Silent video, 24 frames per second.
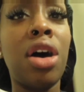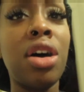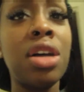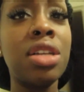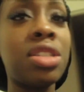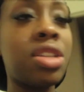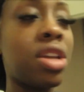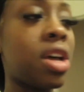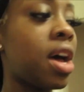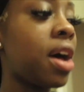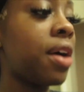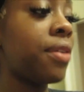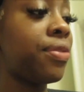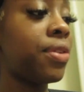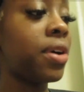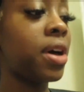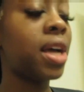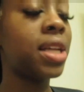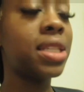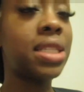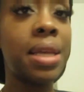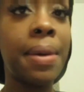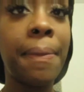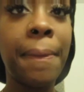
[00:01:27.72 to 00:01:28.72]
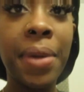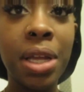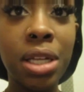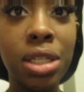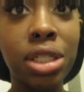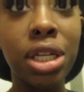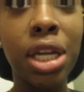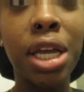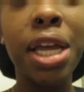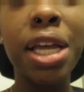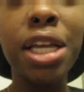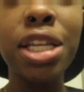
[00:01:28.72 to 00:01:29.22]
Also, I forgot to
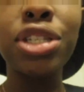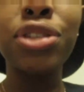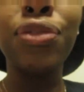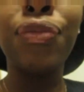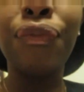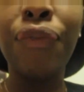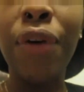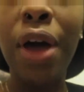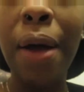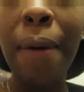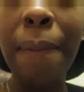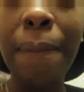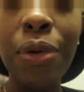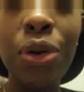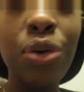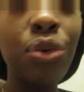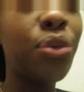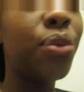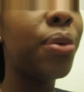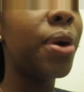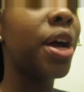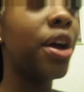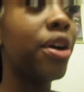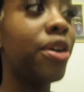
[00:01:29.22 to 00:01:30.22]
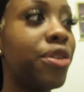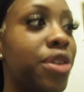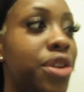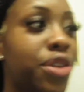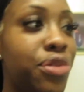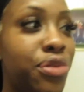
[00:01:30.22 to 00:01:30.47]
mention, it's February